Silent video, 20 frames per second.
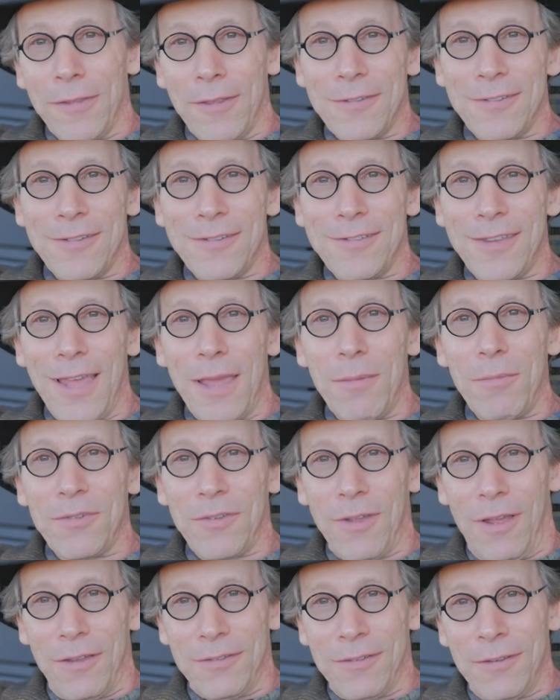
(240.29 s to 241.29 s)
that's the same as
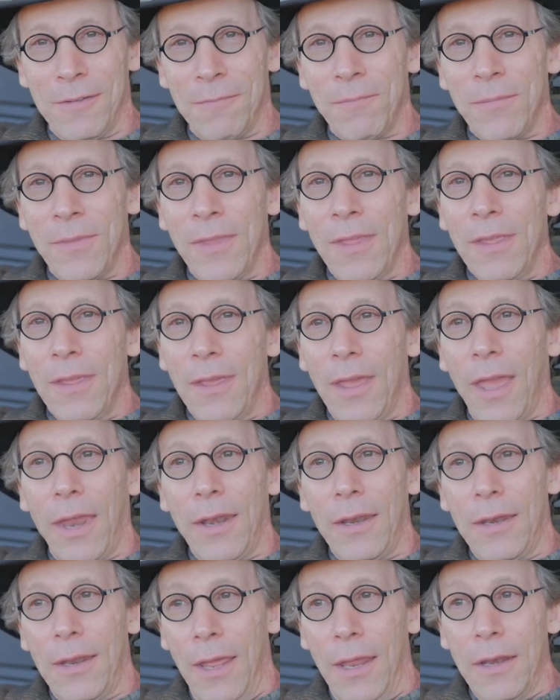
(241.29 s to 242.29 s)
us.
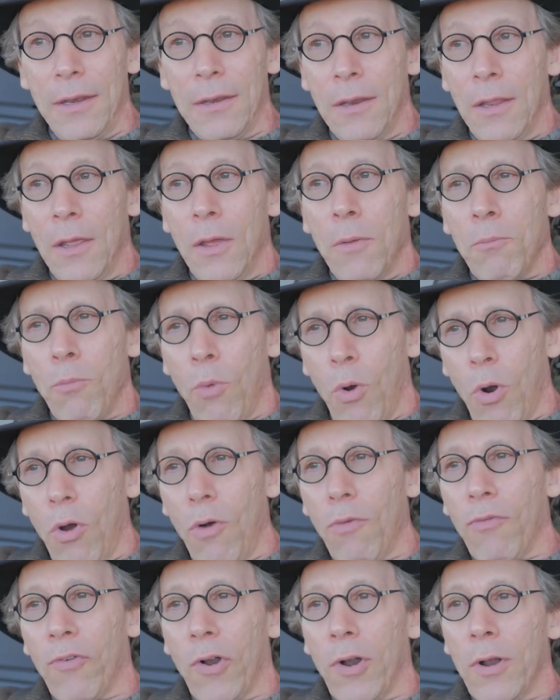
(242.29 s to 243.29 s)
And
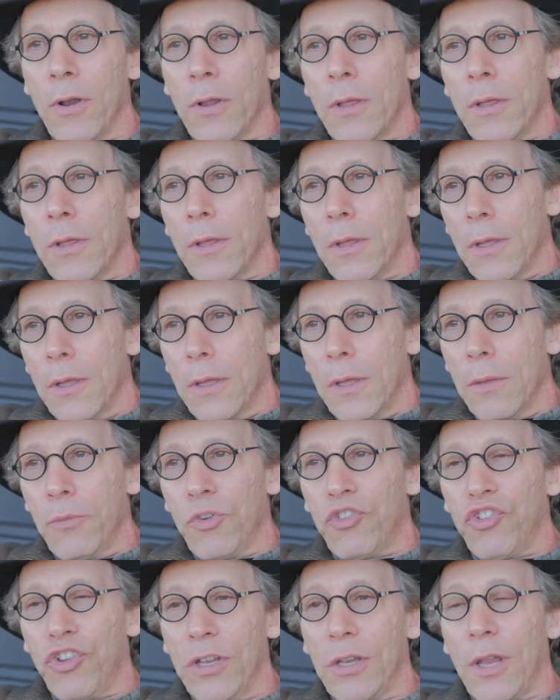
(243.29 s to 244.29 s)
moreover,
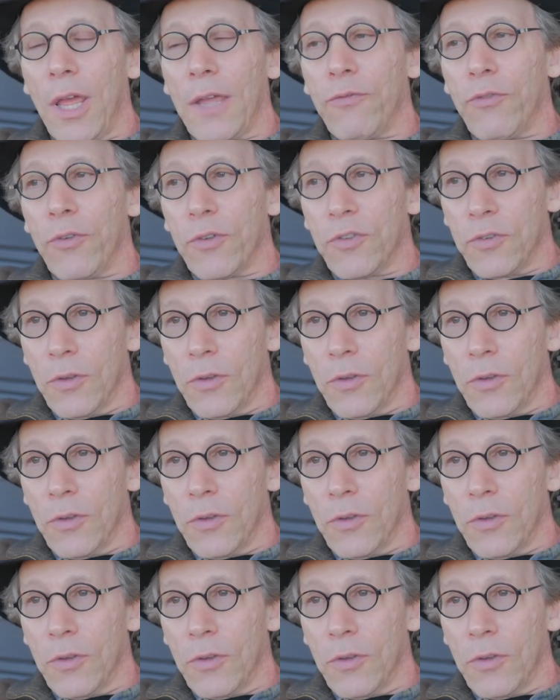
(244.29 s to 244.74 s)
machine life